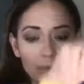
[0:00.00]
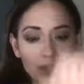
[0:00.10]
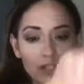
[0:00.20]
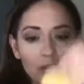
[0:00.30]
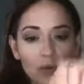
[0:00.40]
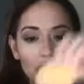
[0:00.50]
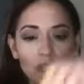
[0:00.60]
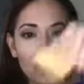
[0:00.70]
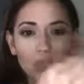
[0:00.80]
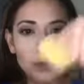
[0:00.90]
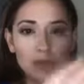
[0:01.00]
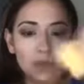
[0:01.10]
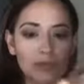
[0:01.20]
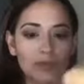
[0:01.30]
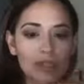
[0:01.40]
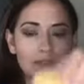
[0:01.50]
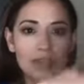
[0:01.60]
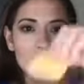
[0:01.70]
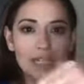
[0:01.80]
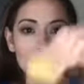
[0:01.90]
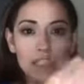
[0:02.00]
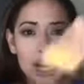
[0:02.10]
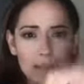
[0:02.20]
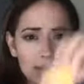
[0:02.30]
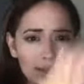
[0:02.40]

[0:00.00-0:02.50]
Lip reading: I'm just going to dab